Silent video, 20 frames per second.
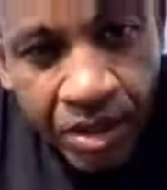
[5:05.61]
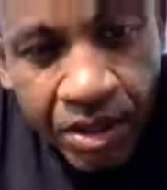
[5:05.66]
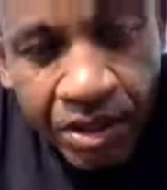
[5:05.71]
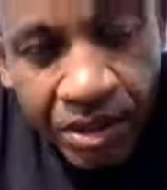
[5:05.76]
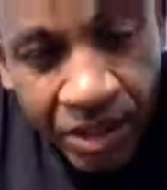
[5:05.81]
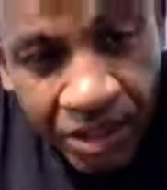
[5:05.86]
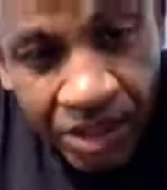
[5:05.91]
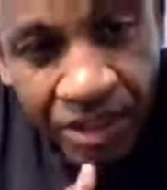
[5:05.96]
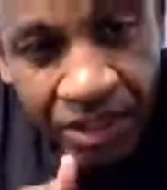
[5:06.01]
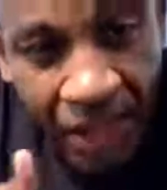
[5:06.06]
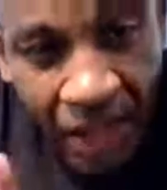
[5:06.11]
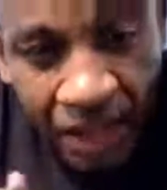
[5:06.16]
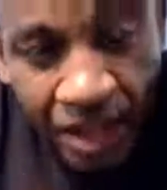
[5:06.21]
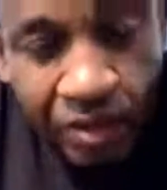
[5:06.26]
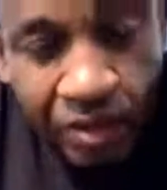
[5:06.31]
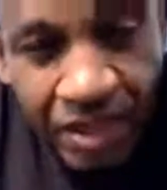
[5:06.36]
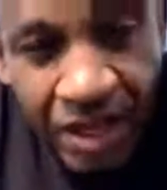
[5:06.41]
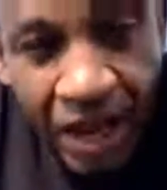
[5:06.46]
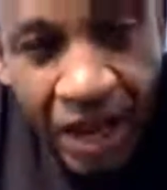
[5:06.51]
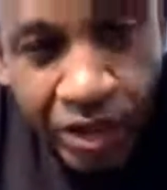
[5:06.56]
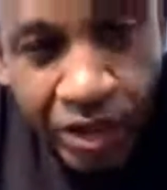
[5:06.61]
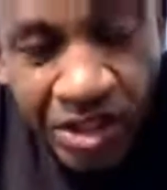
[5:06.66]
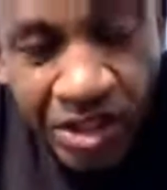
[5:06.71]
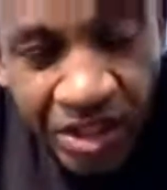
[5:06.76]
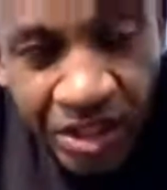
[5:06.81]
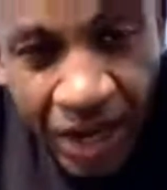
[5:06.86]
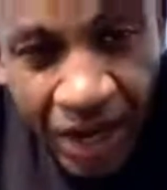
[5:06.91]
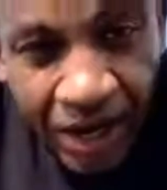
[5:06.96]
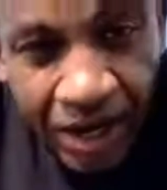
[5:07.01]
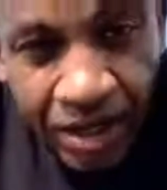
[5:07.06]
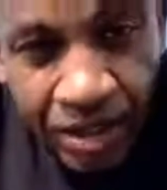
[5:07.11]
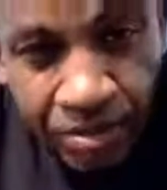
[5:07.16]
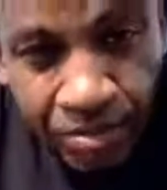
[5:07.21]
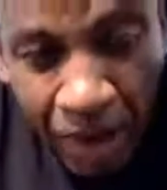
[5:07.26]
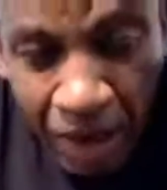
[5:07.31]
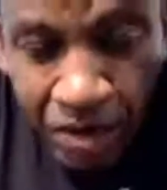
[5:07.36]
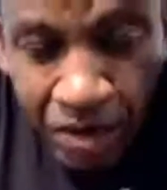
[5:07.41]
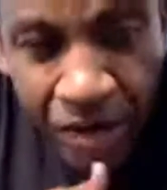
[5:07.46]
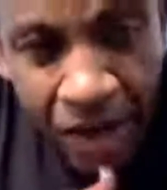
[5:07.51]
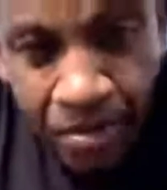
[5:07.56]
This is exactly what they used to say.
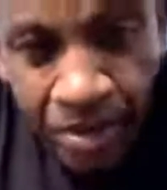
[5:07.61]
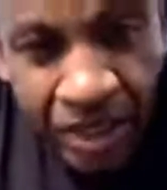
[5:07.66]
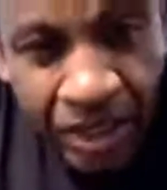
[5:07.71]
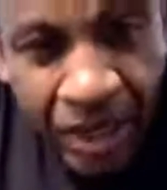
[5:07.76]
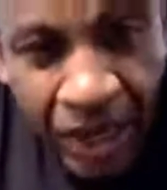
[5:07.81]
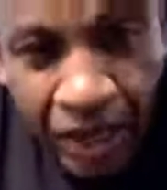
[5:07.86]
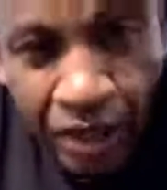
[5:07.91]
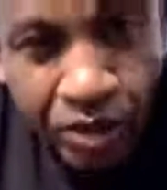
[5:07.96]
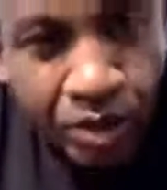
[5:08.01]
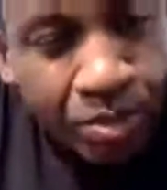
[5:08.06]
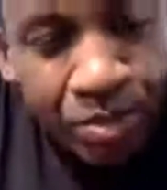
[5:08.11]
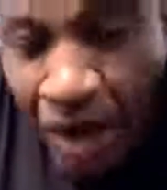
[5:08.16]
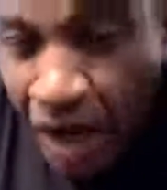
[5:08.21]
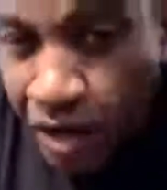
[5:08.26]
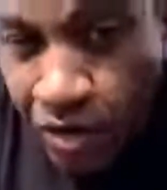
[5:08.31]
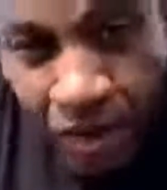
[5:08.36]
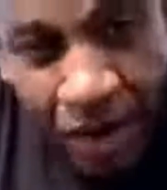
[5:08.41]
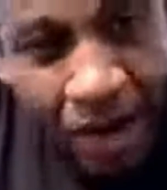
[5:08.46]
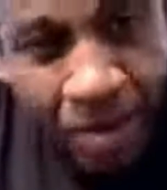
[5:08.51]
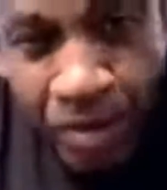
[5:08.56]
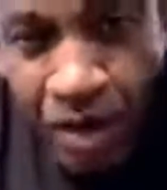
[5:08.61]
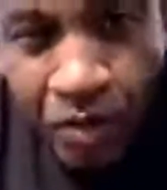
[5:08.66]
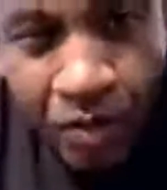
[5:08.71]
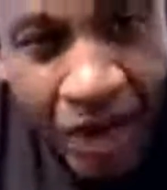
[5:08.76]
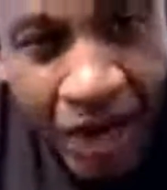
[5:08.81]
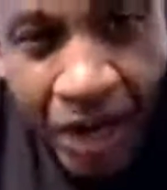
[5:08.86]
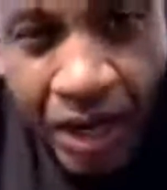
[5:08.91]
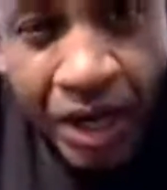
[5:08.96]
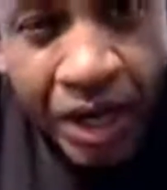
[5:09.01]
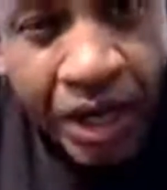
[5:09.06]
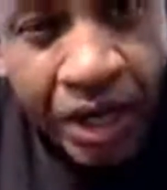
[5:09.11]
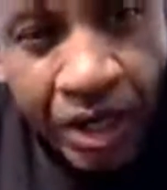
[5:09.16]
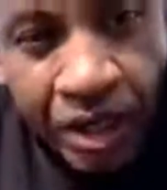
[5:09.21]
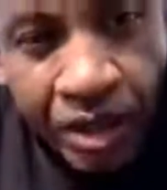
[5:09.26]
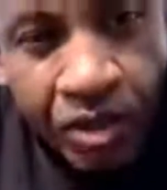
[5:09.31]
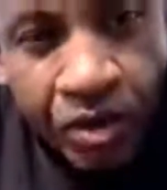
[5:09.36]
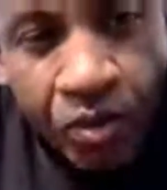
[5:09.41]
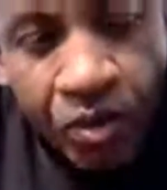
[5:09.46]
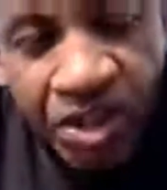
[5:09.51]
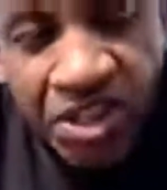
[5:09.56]
My grandma Legette, my grandma Webb.
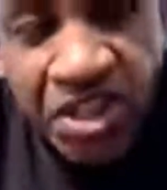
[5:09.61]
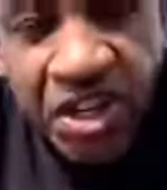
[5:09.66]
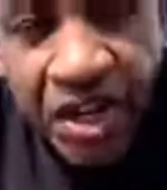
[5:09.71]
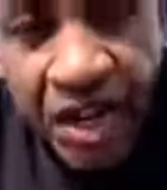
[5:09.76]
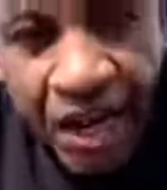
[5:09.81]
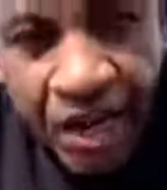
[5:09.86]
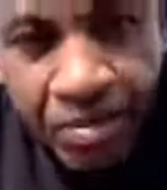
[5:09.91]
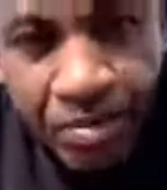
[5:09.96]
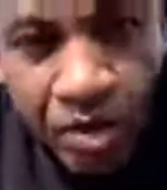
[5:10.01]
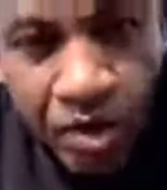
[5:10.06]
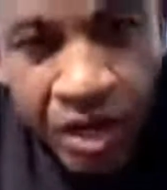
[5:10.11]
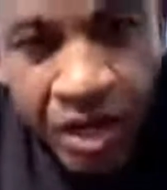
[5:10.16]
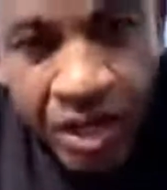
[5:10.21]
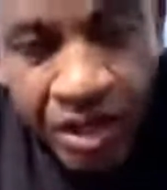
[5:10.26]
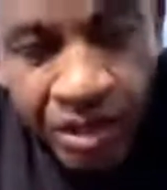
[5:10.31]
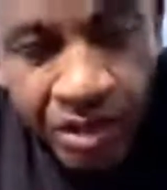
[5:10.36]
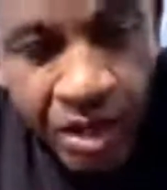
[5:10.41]
What's your name, boy?